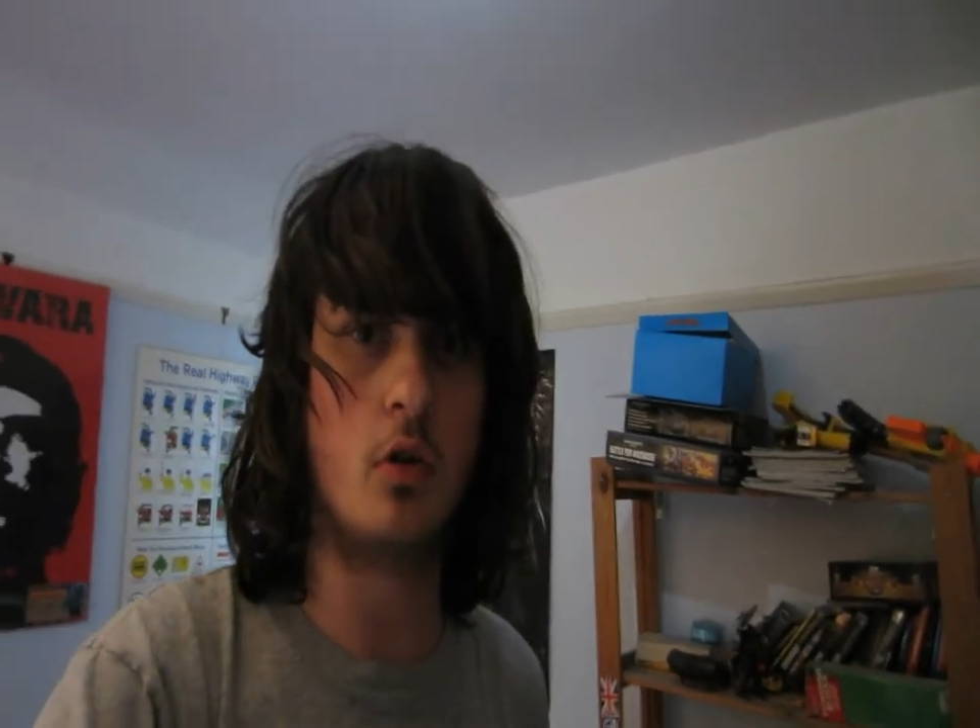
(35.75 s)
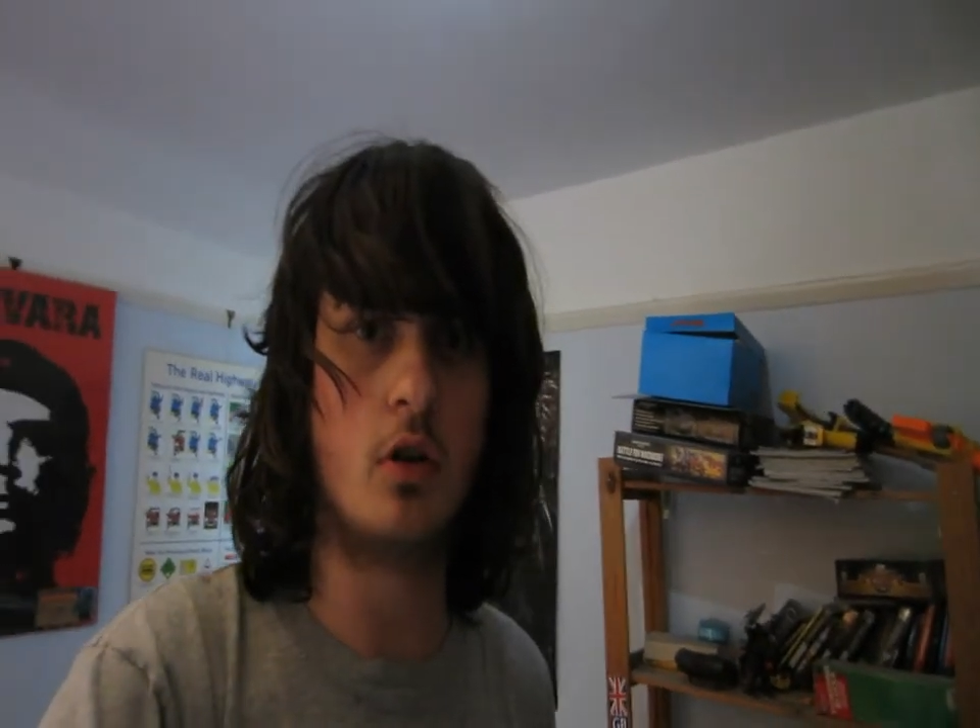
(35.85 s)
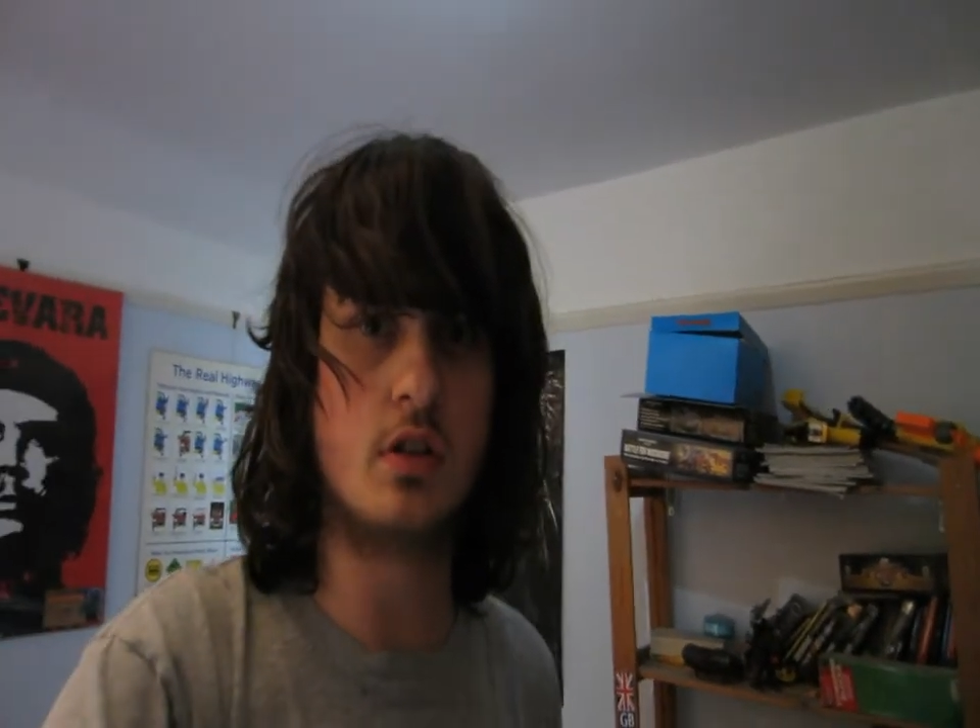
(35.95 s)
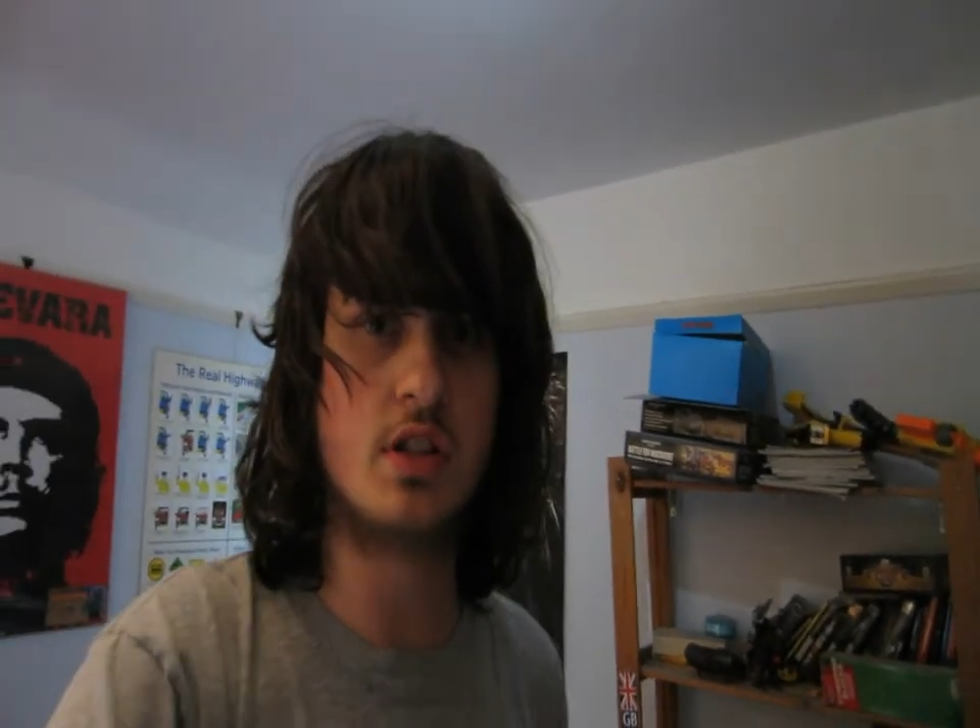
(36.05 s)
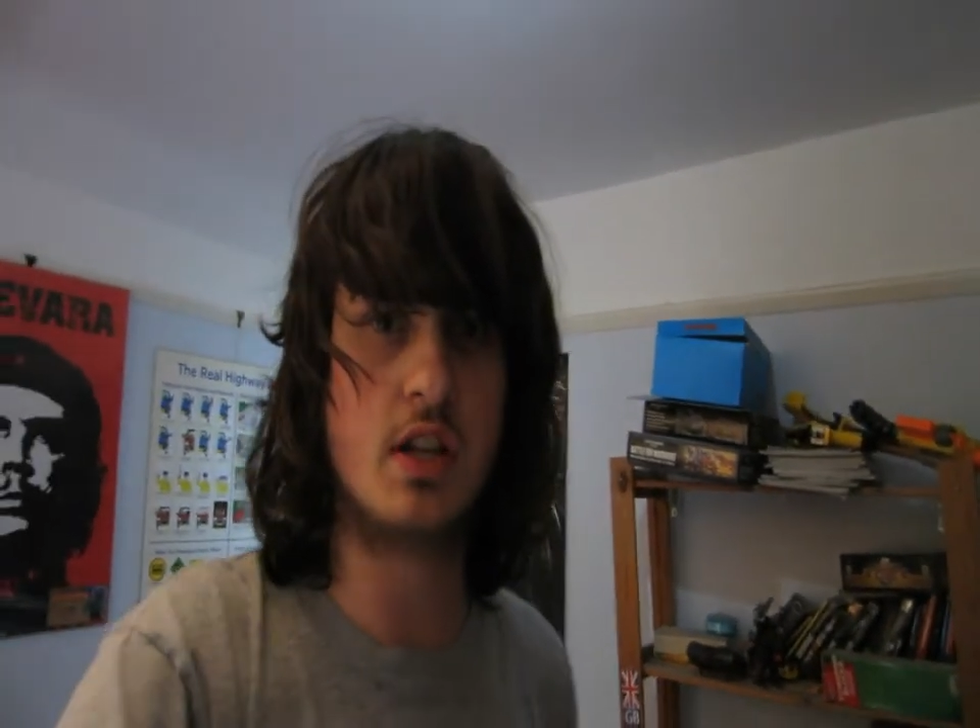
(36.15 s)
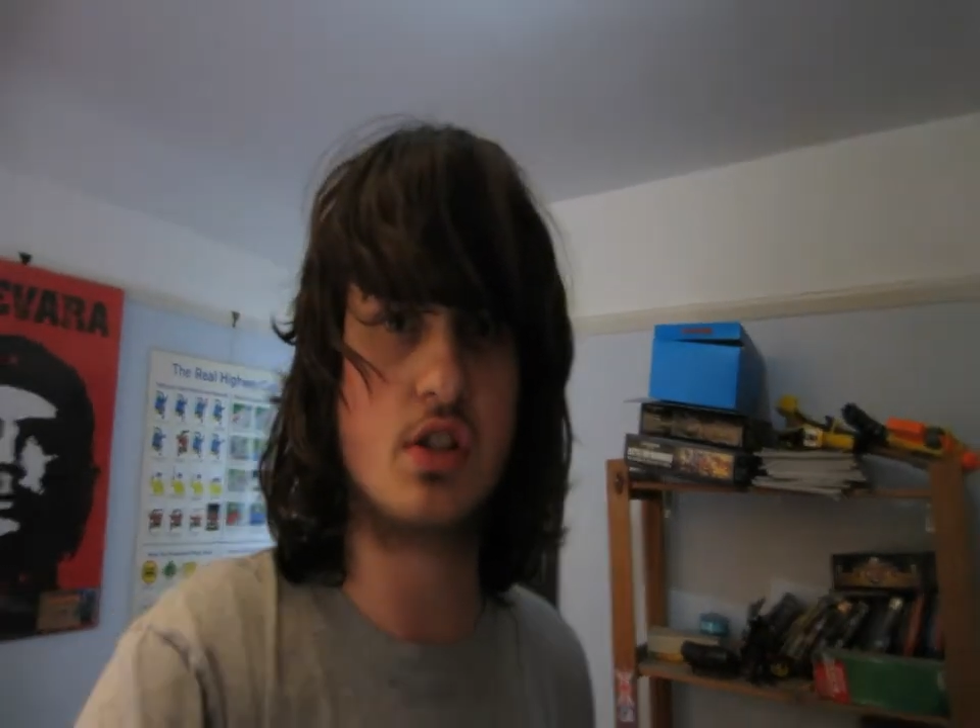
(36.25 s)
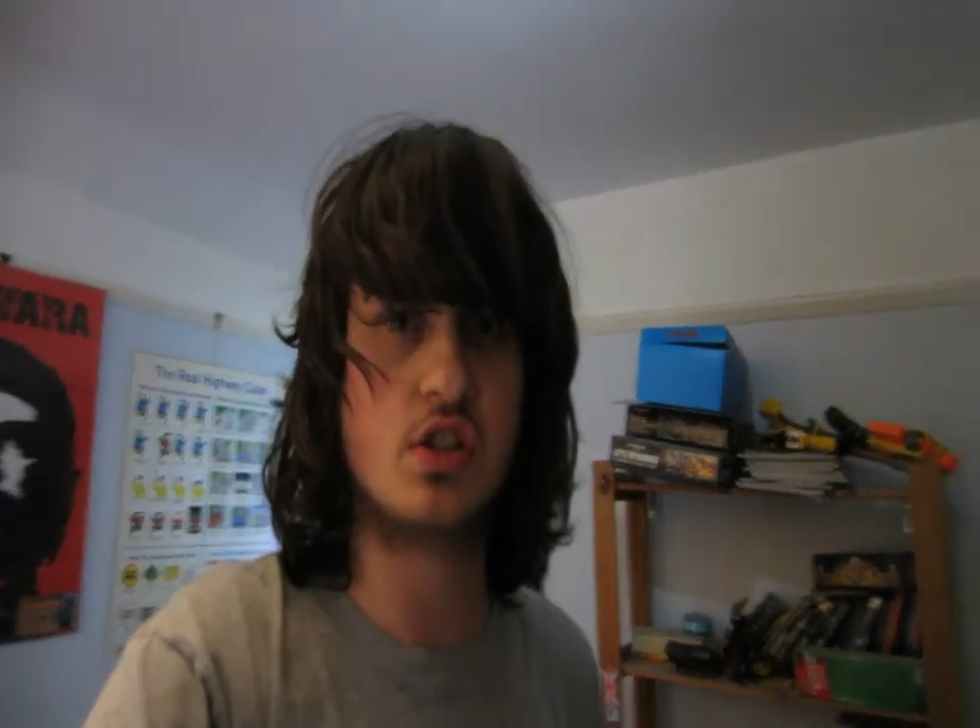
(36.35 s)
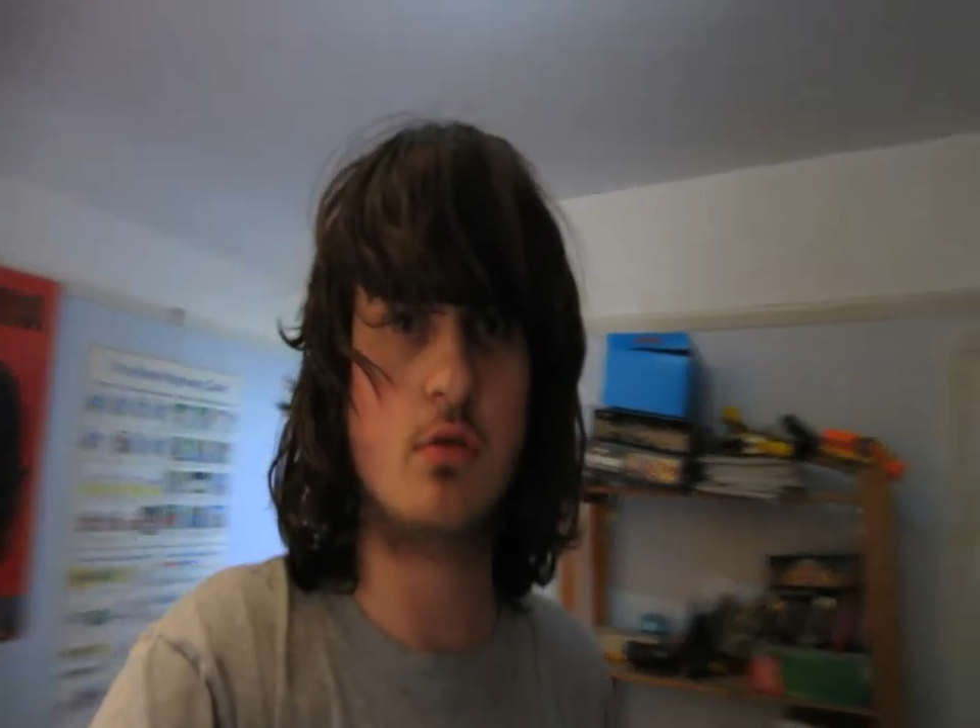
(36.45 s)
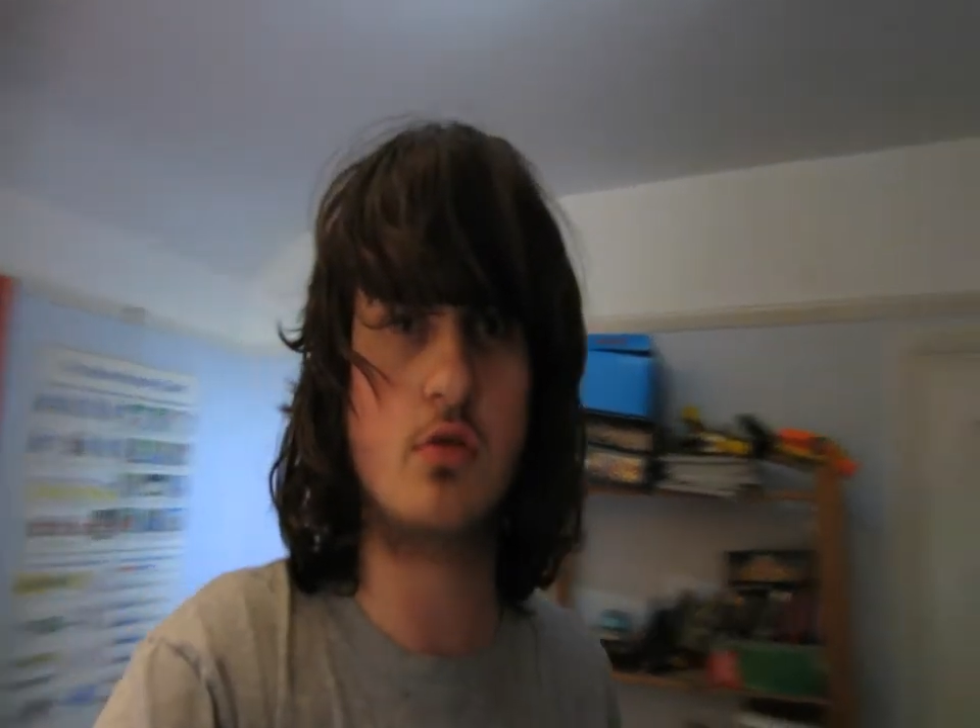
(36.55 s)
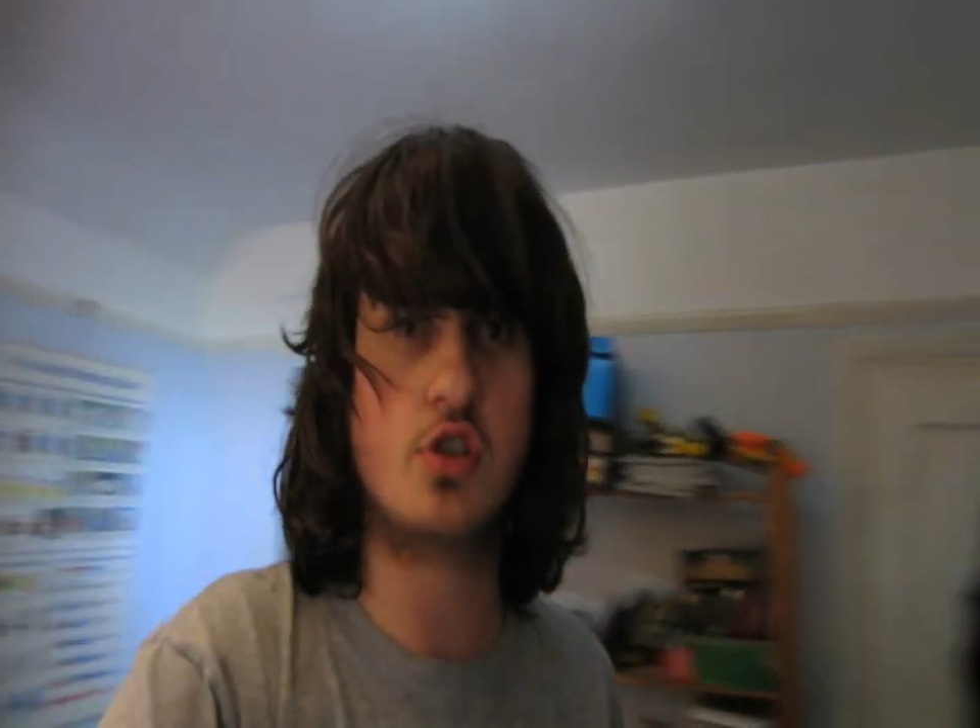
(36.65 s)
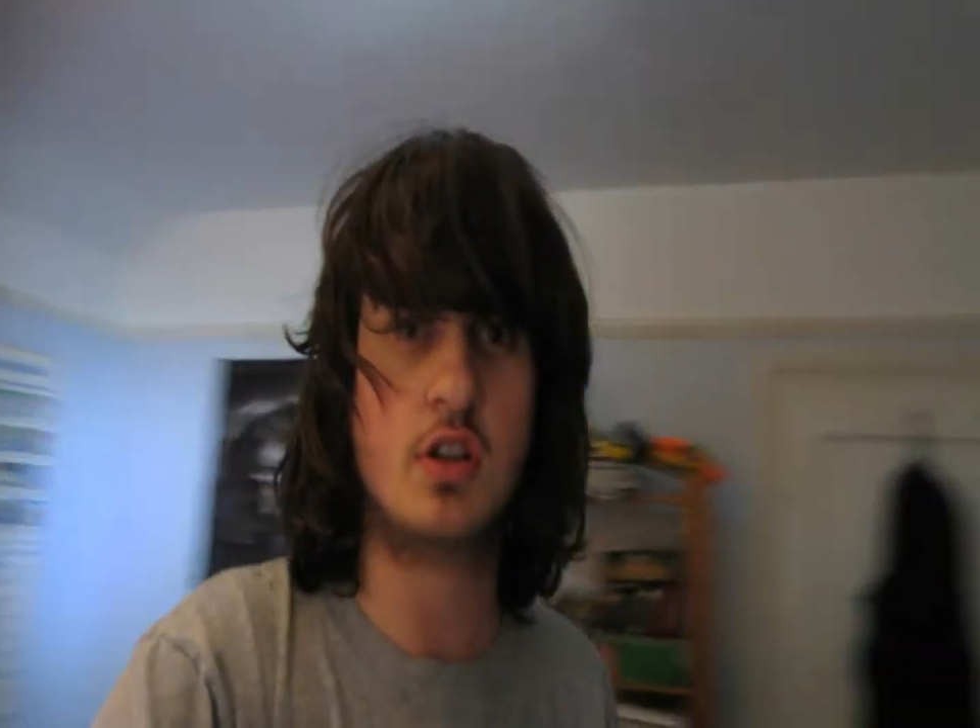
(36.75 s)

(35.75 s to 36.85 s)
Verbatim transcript: More content soon.